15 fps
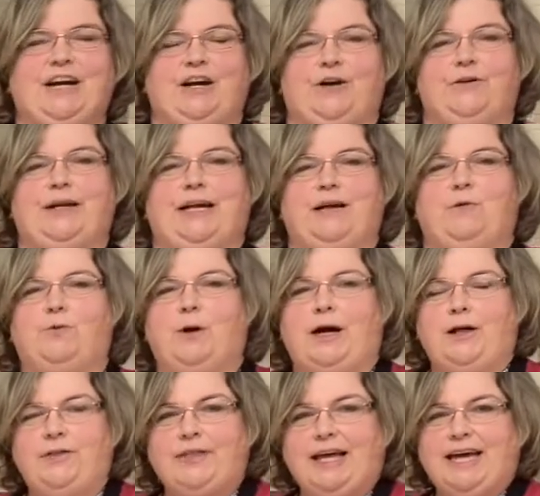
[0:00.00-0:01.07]
Okay,
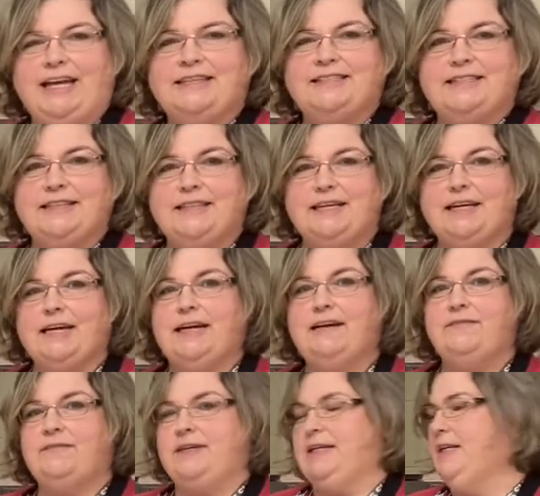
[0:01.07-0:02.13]
while that is in the
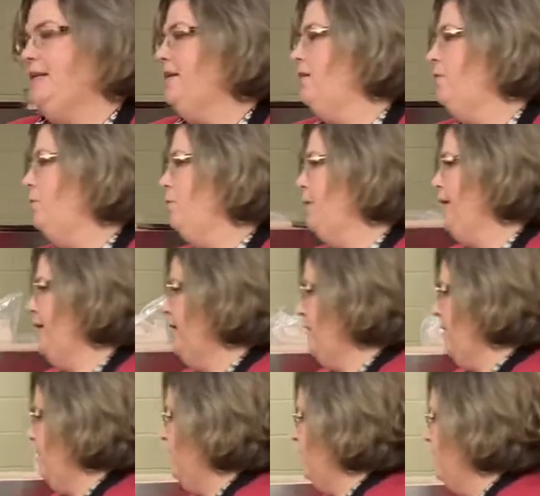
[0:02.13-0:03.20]
oven, we are